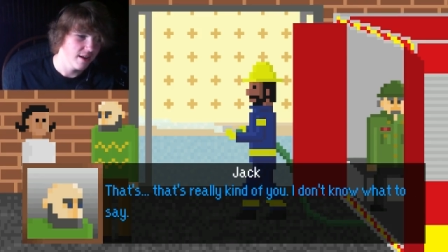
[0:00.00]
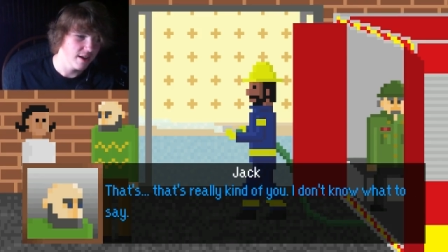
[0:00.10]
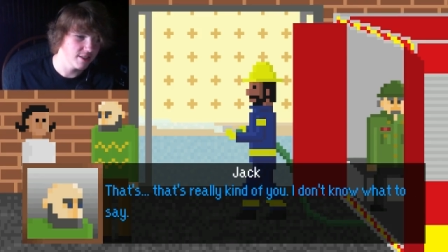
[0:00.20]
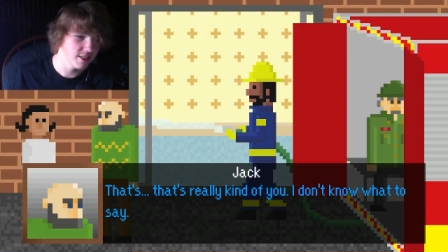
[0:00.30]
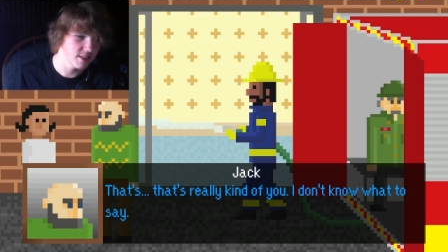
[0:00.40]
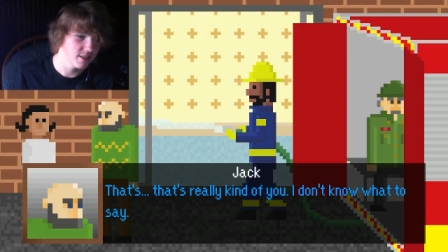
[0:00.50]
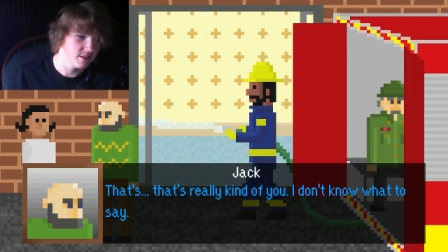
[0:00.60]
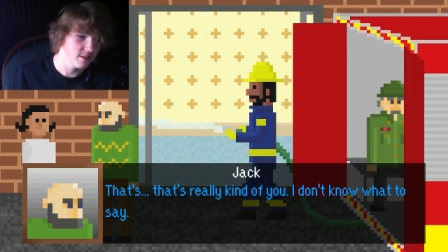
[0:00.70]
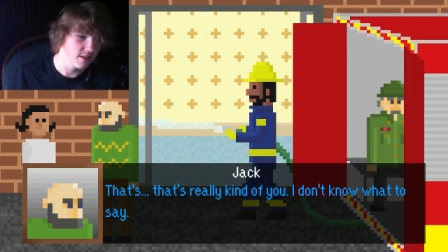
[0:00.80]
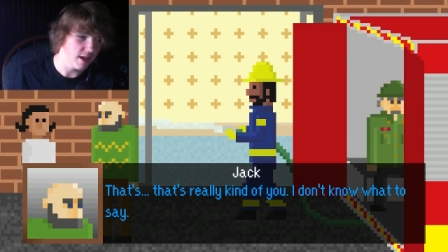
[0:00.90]

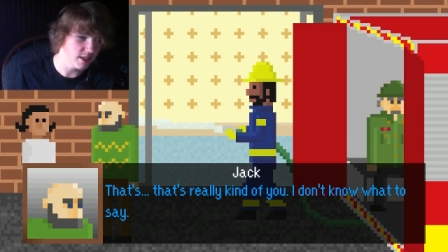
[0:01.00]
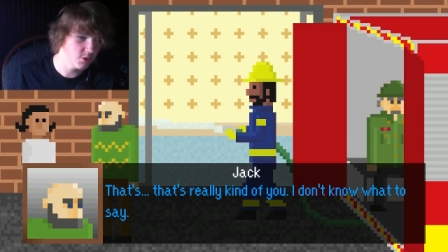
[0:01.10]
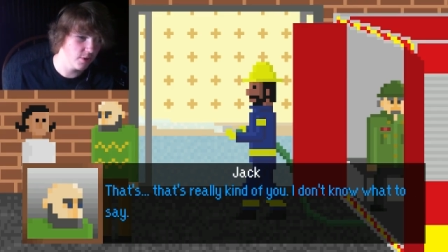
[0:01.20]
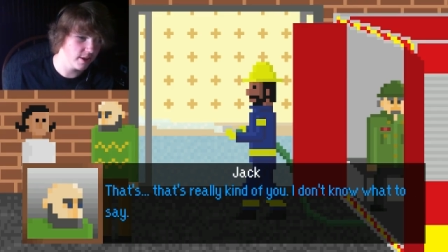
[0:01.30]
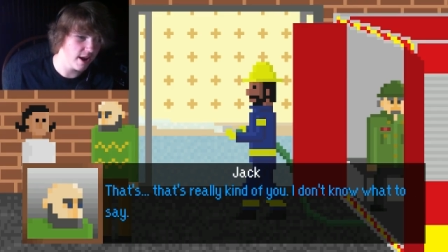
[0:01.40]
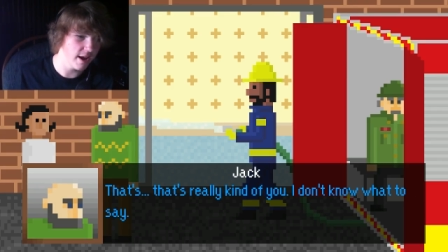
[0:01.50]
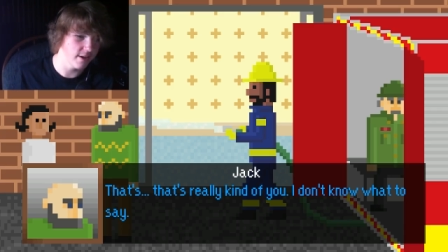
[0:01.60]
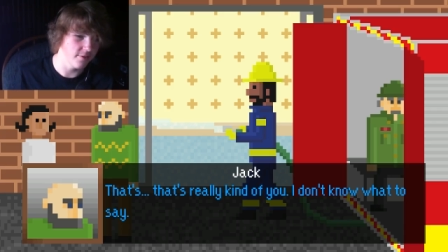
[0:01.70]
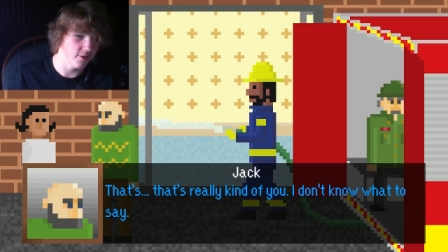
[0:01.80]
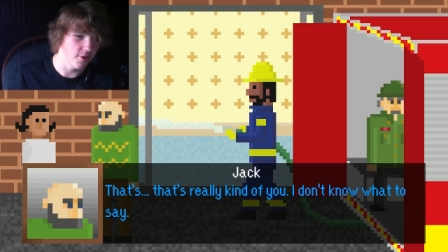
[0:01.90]
That's that's really
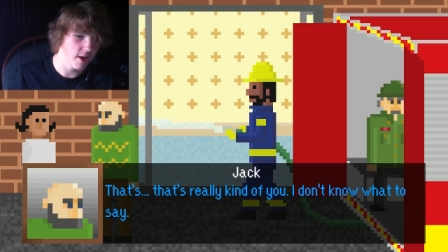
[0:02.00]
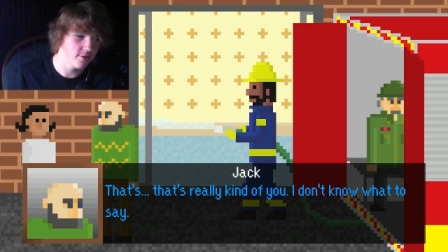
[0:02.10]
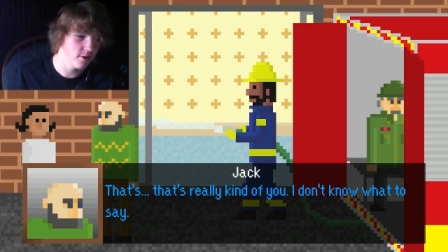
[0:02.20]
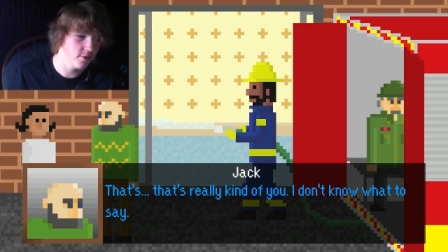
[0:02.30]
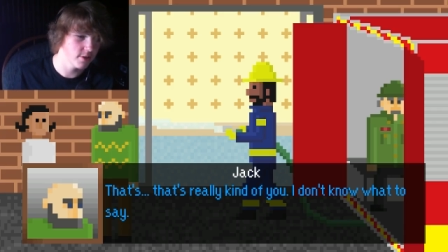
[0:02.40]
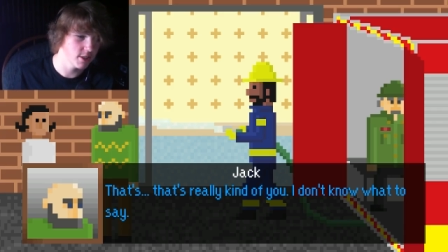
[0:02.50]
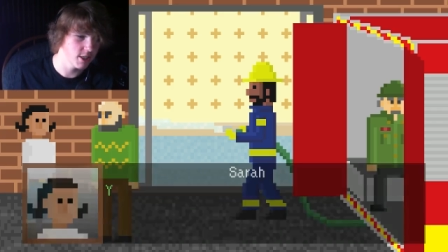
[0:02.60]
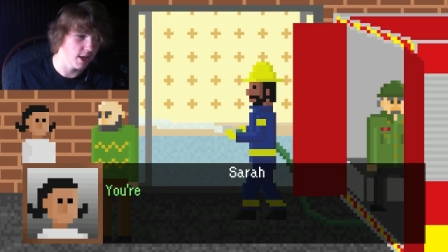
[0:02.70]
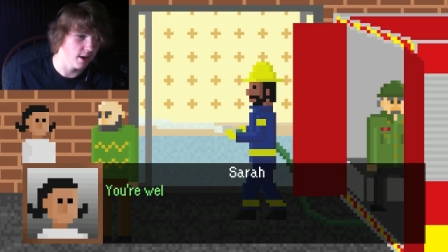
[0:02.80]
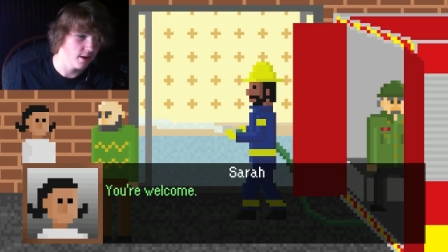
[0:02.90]
kind of you. I don't know what to
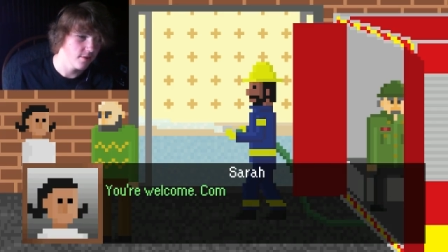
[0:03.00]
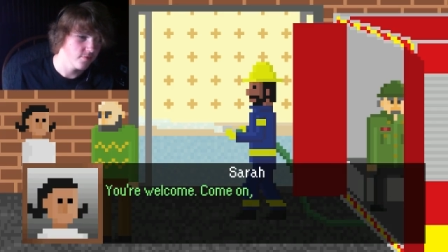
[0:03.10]
say.